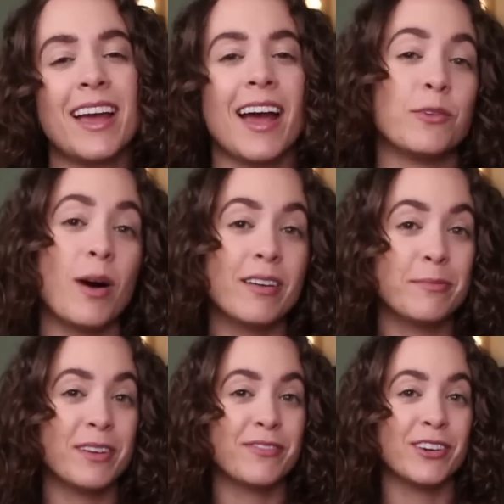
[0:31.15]
And
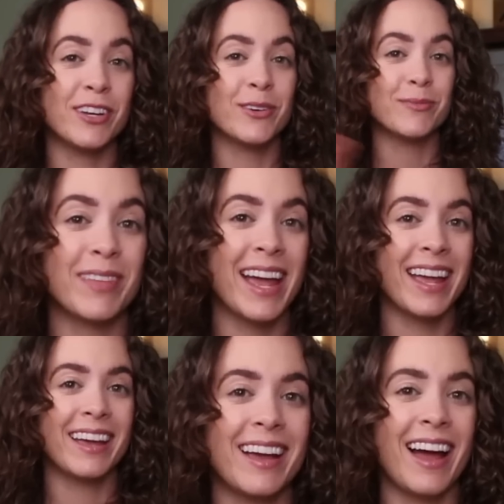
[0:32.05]
welcome if you're new.
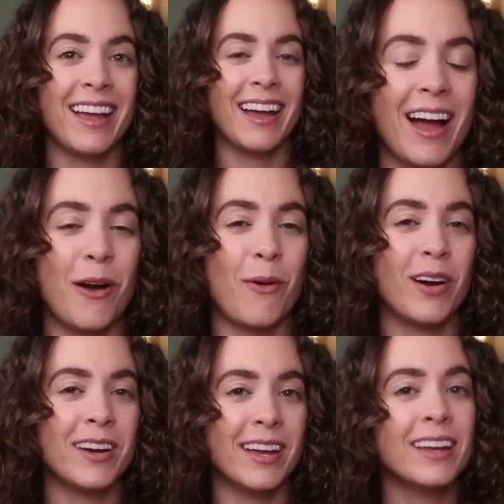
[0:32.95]
Hey, hi, how
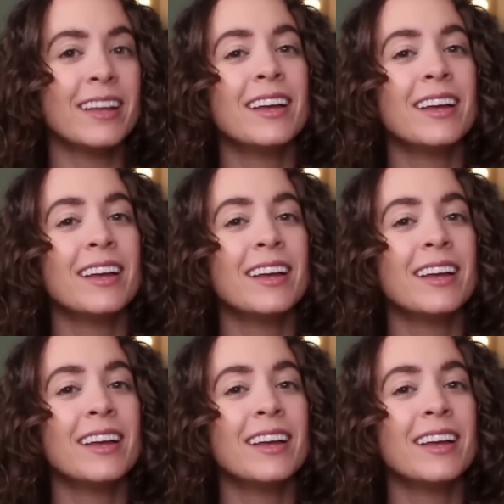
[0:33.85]
are ya?